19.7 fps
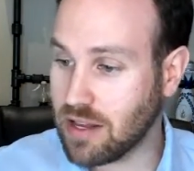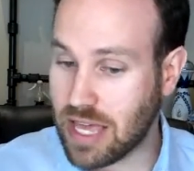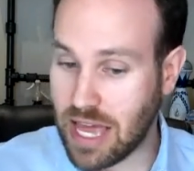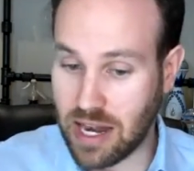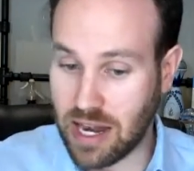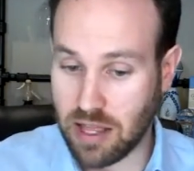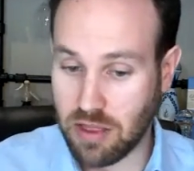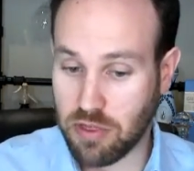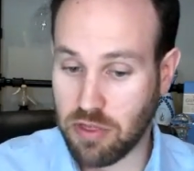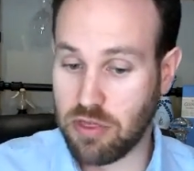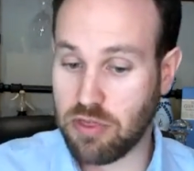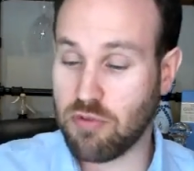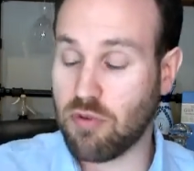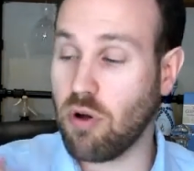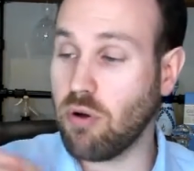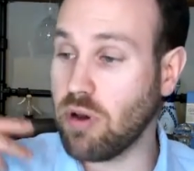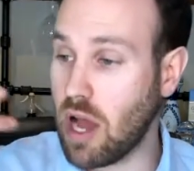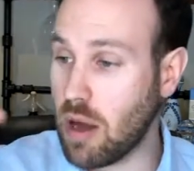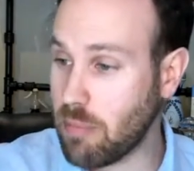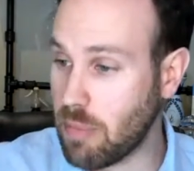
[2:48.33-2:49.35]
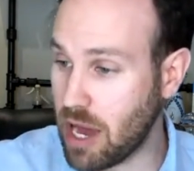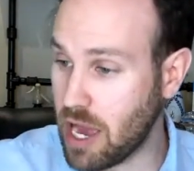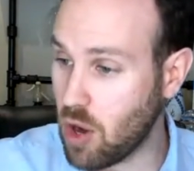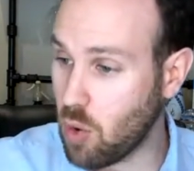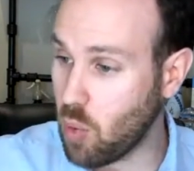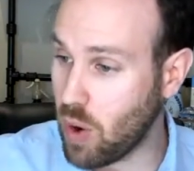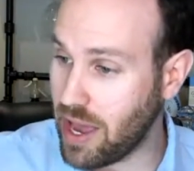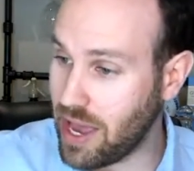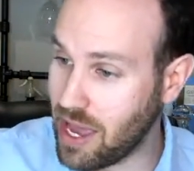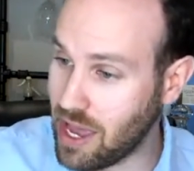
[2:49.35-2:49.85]
getting thrown up by a
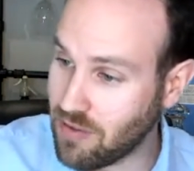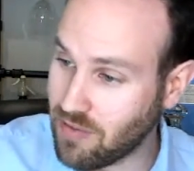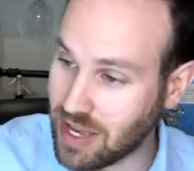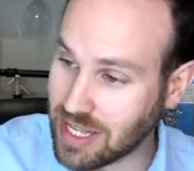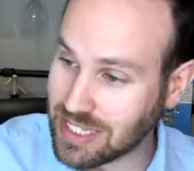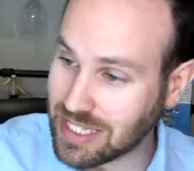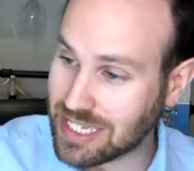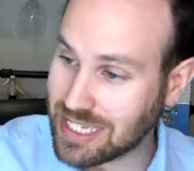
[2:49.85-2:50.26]
wave and